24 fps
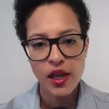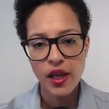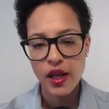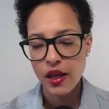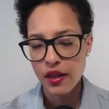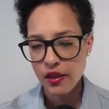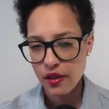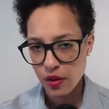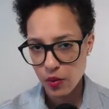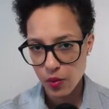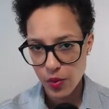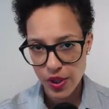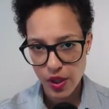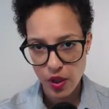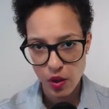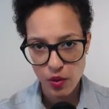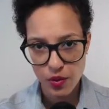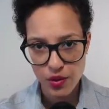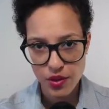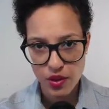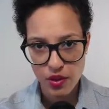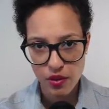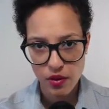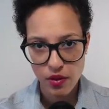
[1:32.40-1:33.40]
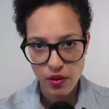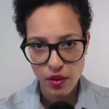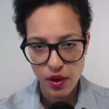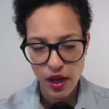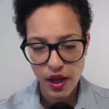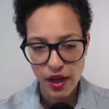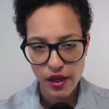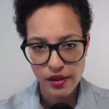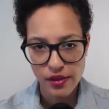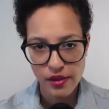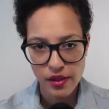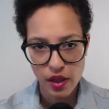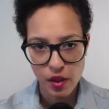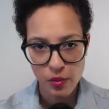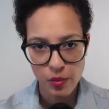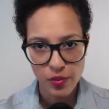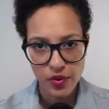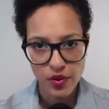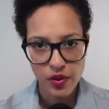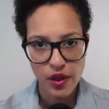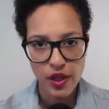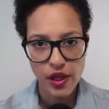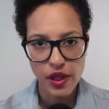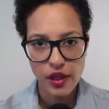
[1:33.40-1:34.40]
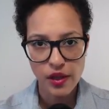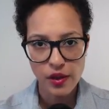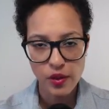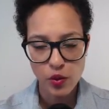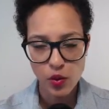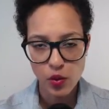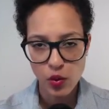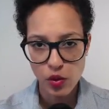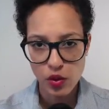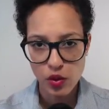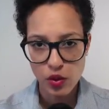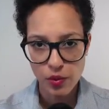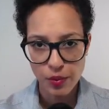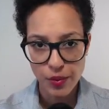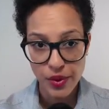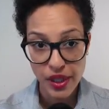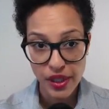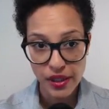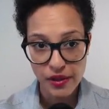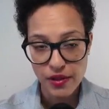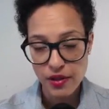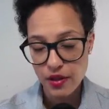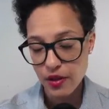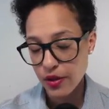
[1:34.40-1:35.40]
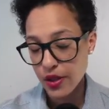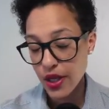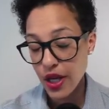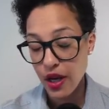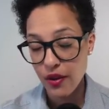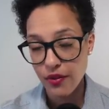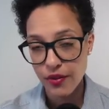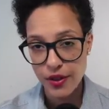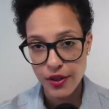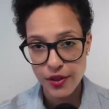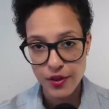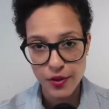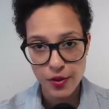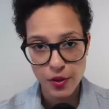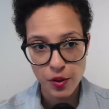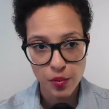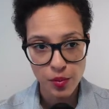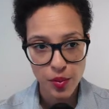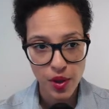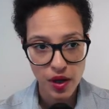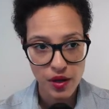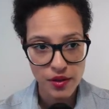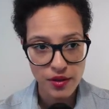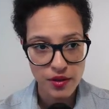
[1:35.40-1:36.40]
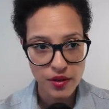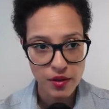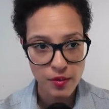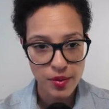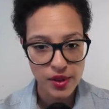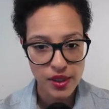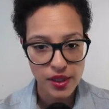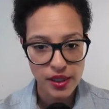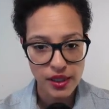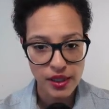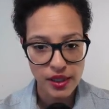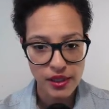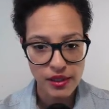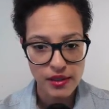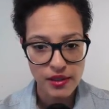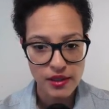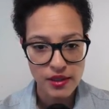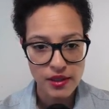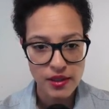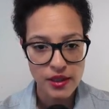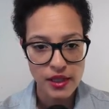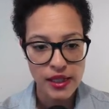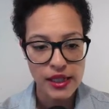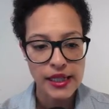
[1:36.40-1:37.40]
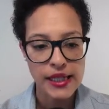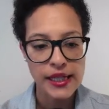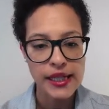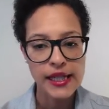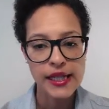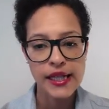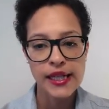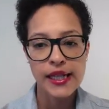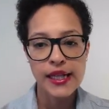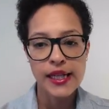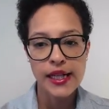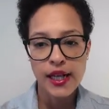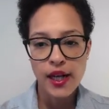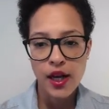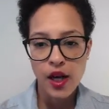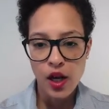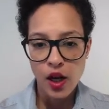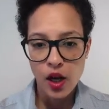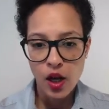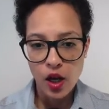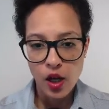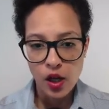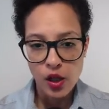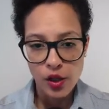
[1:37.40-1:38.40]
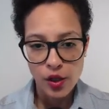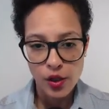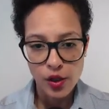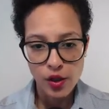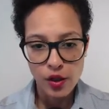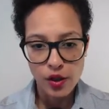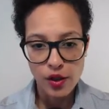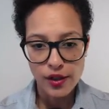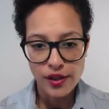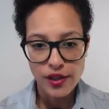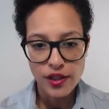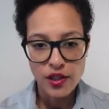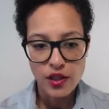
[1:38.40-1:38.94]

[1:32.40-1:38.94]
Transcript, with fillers: And then we also end up in Google Meet. So you have these two possibilities. Good.